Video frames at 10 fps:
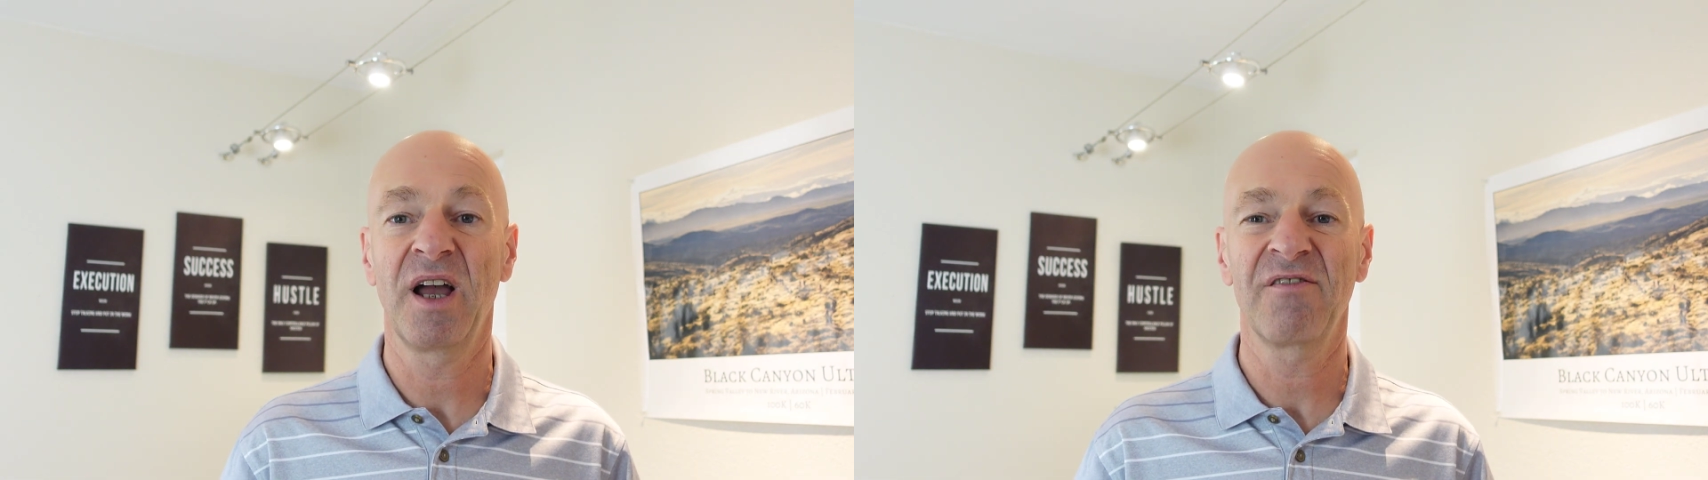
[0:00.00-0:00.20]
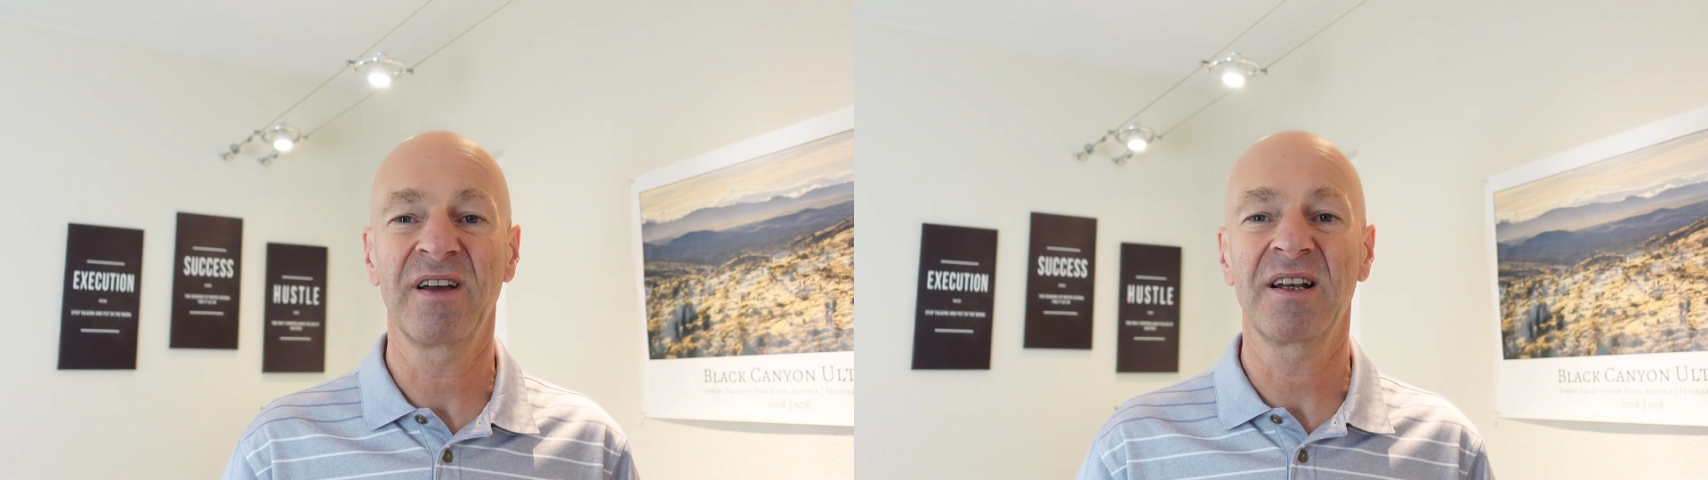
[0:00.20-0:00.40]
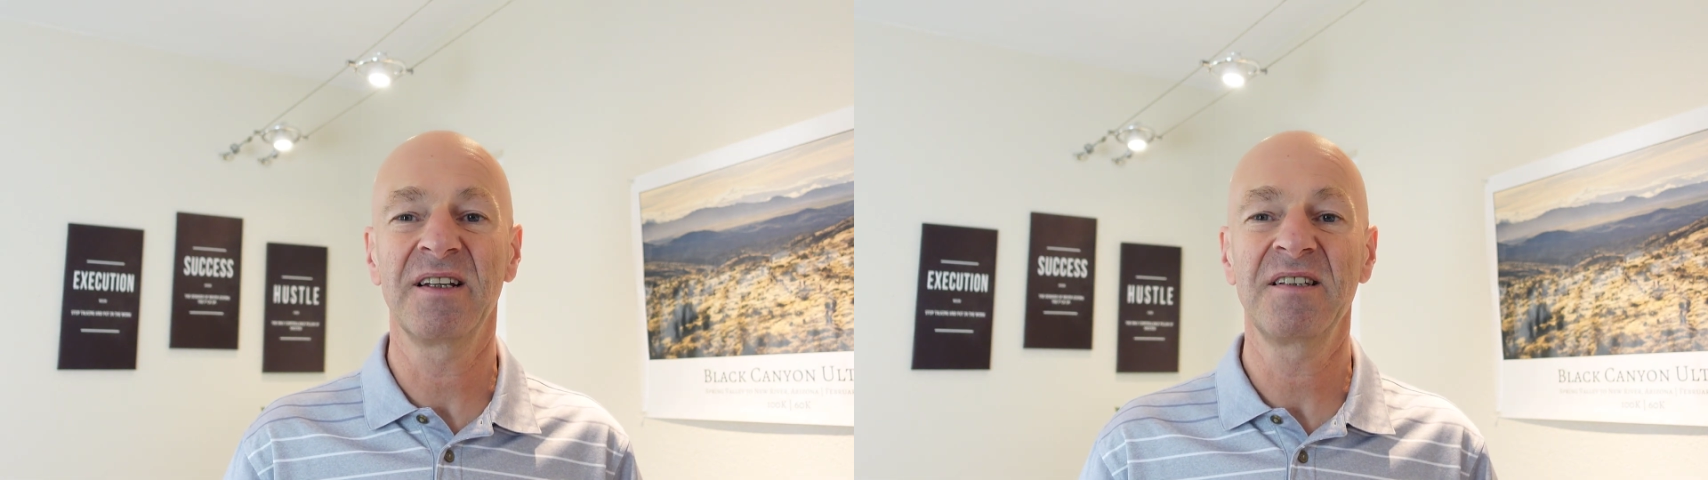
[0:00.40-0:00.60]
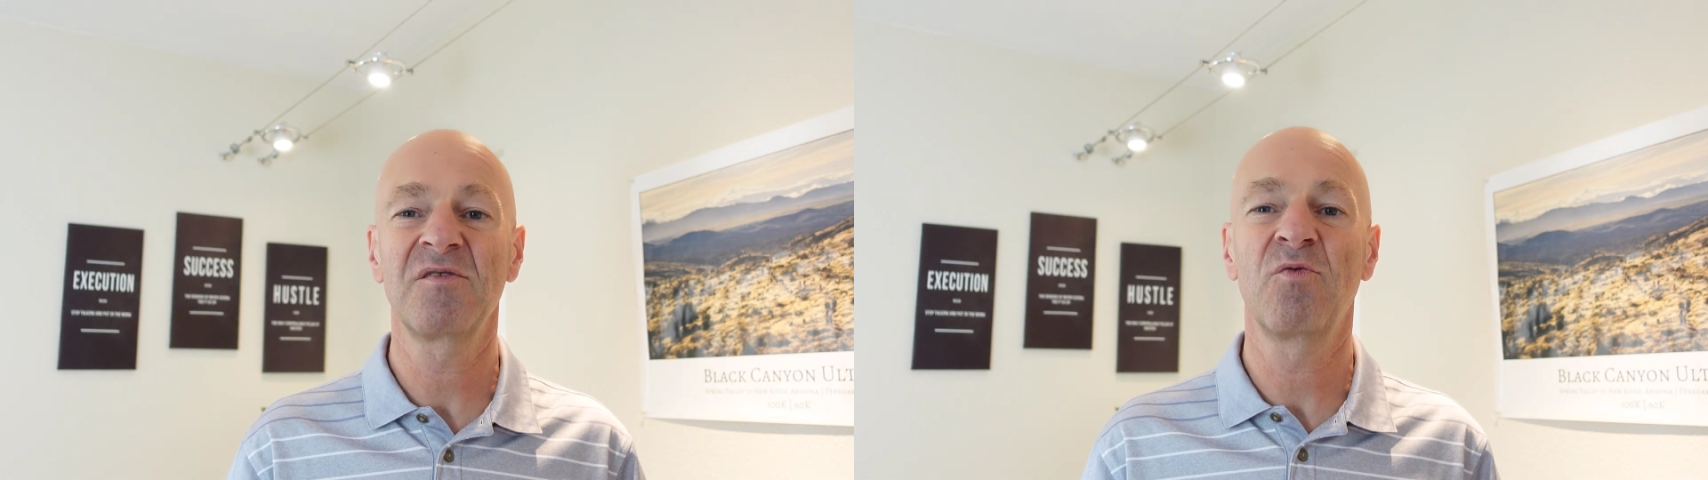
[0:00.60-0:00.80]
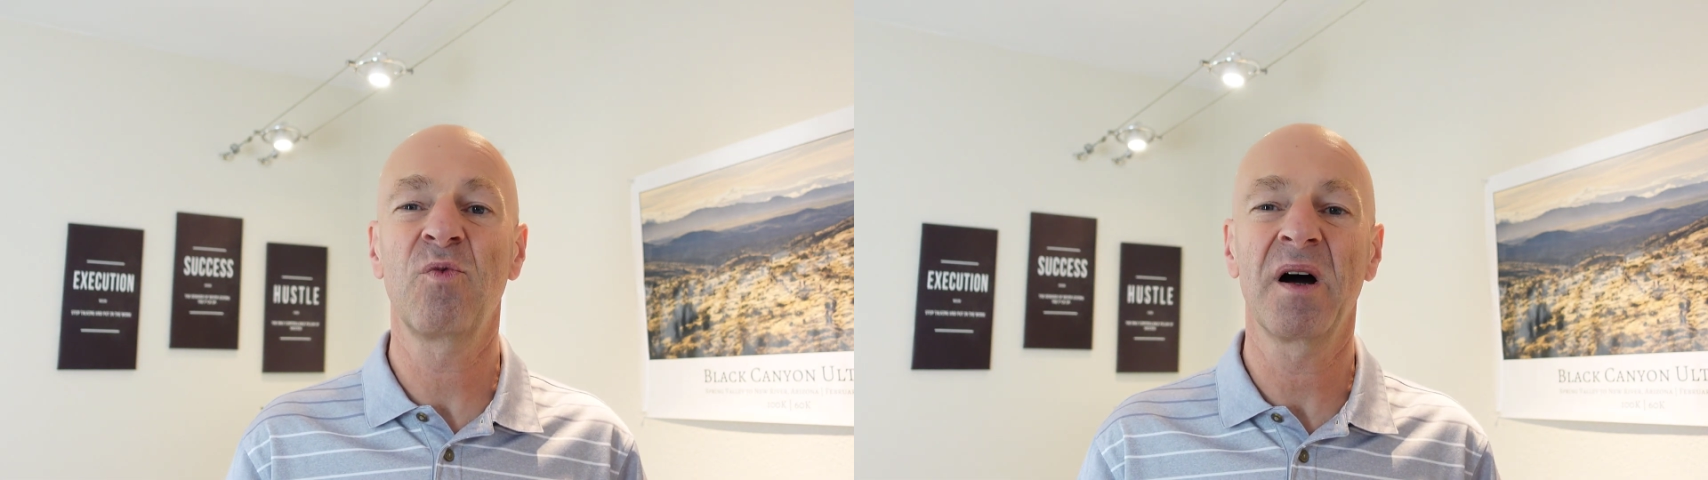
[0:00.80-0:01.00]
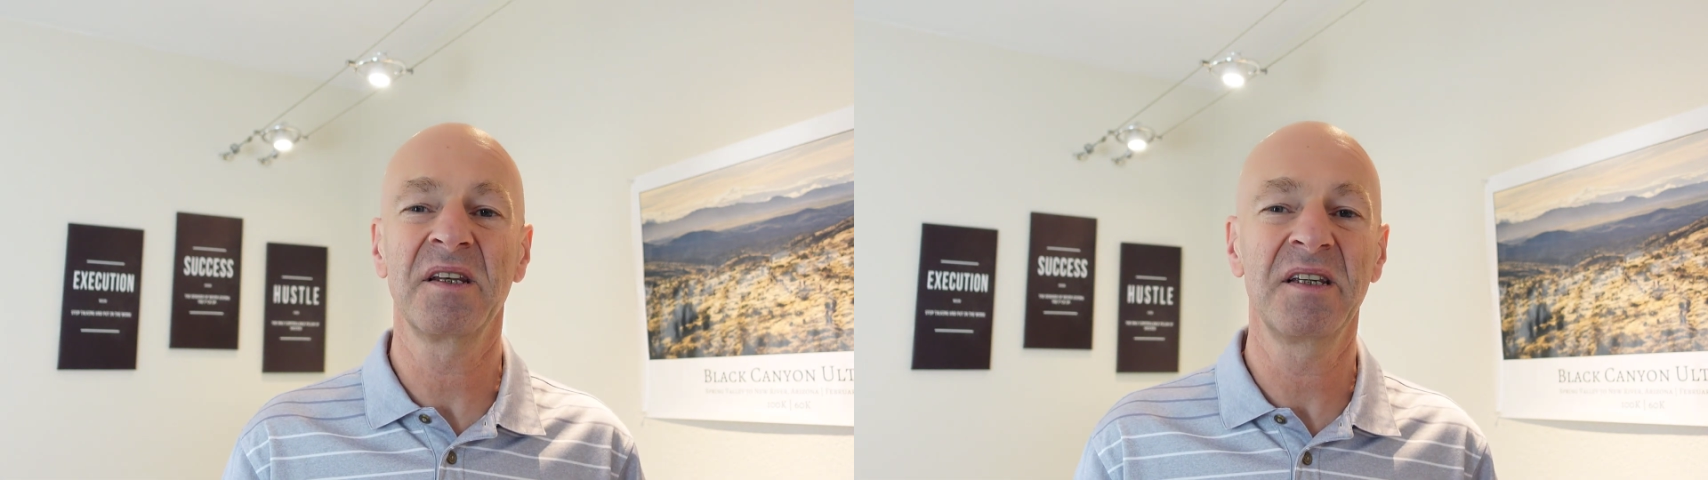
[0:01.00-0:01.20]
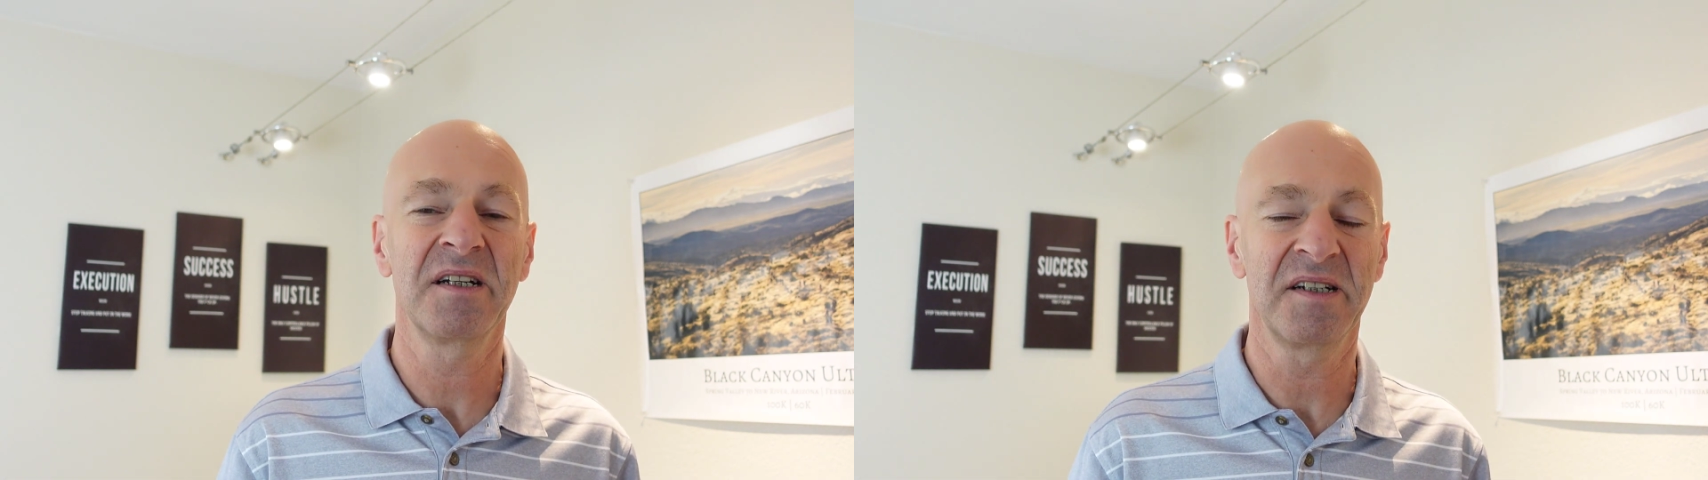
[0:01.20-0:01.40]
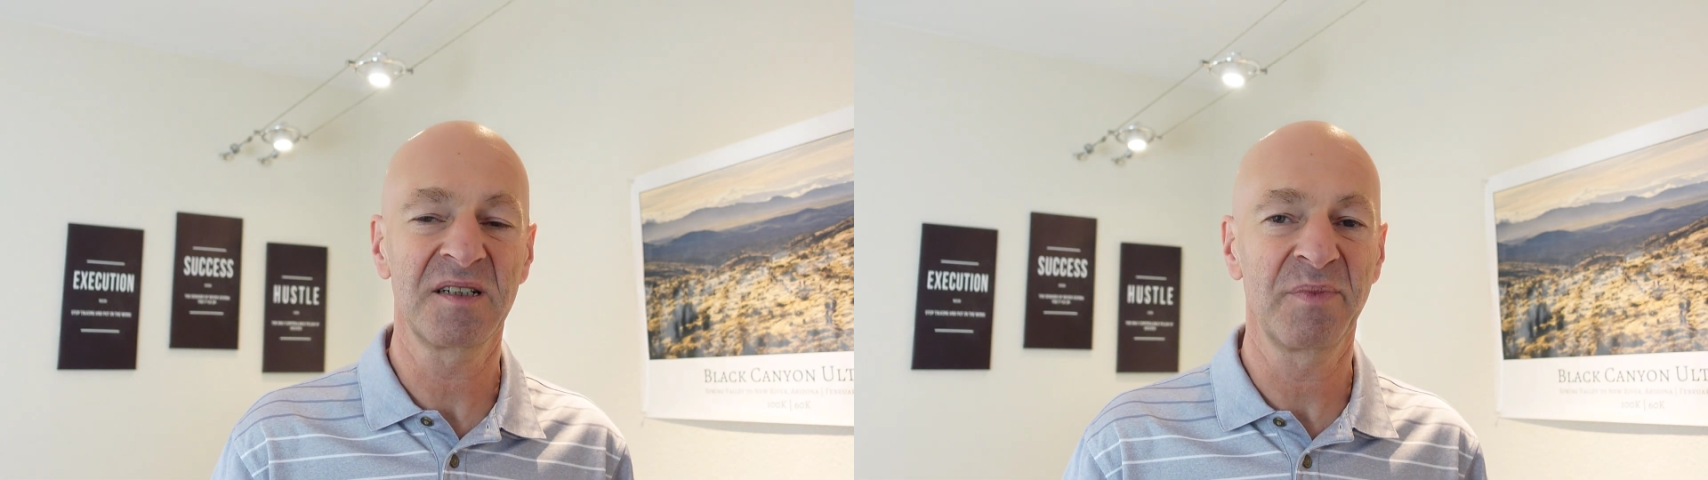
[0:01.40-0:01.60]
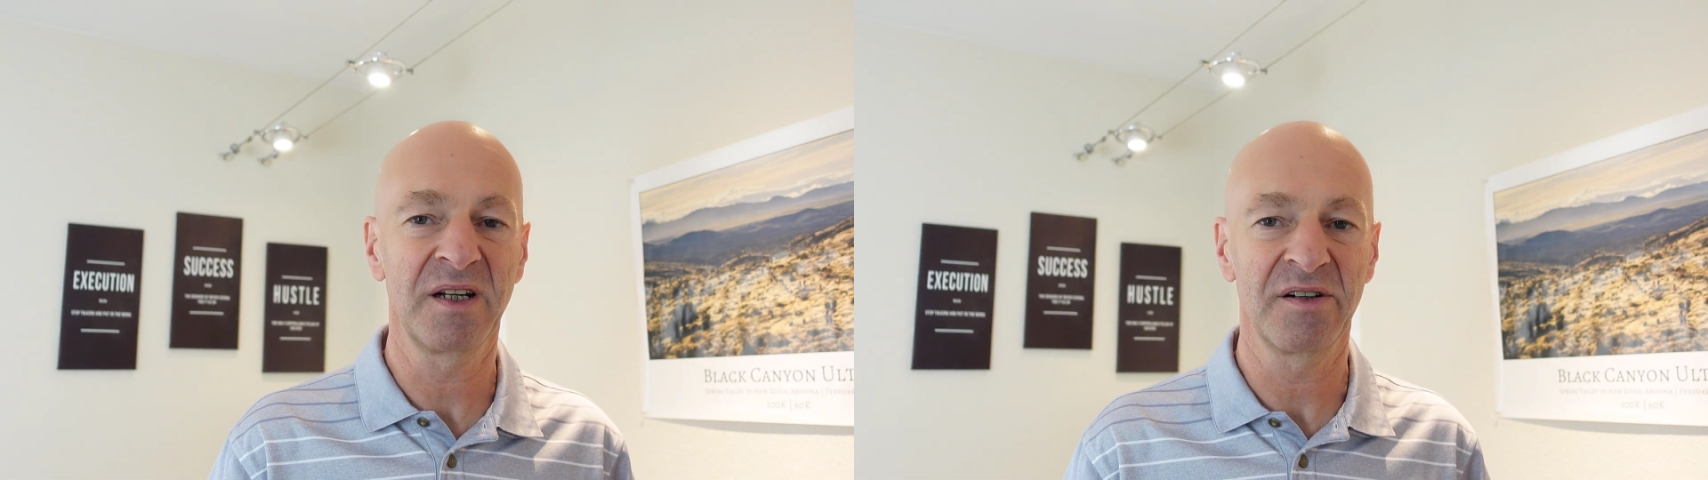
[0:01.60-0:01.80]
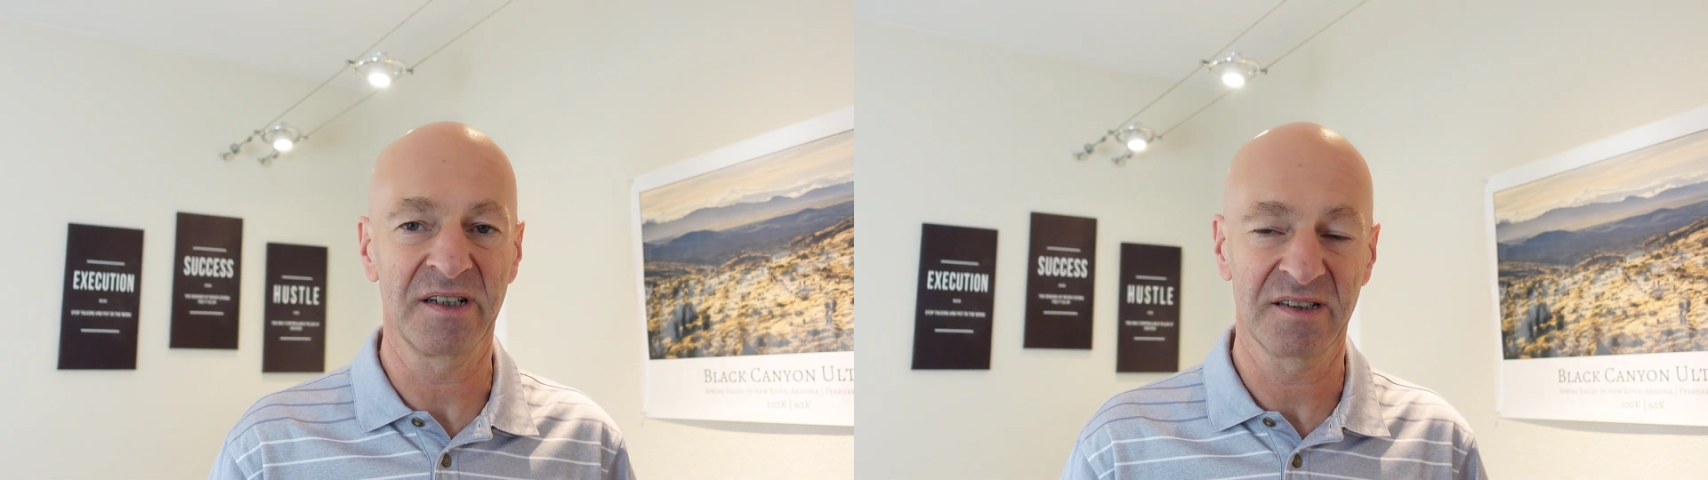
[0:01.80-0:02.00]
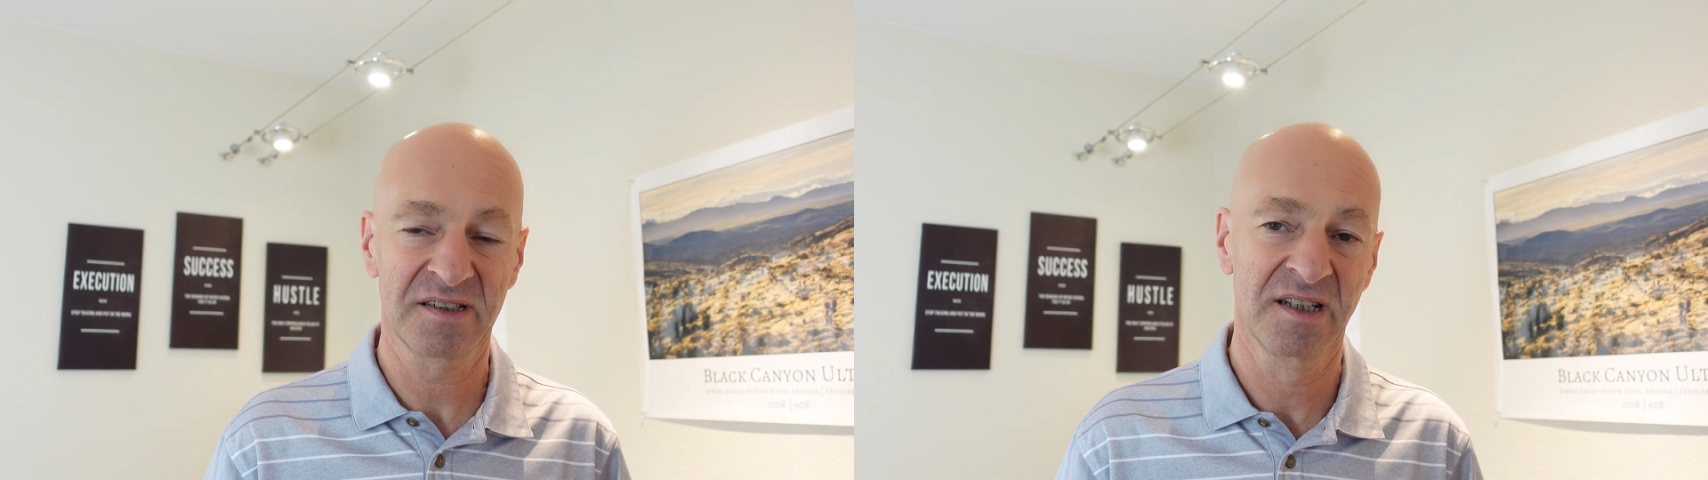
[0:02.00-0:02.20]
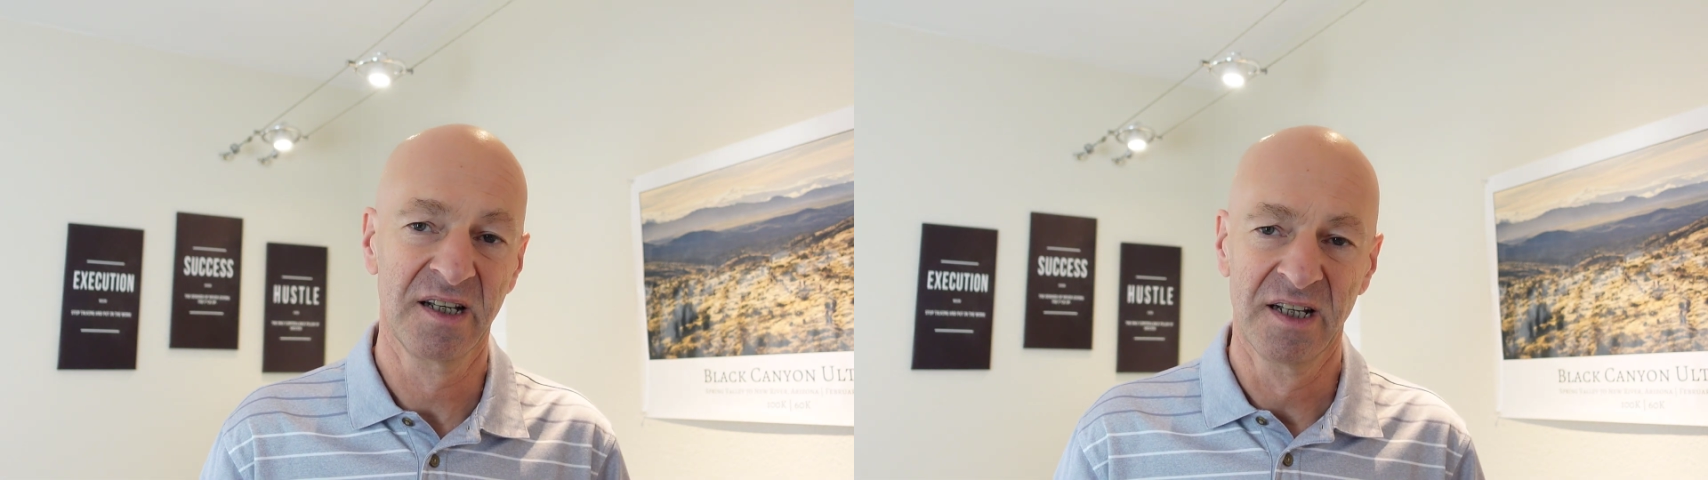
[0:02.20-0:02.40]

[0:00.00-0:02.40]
have at least one year experience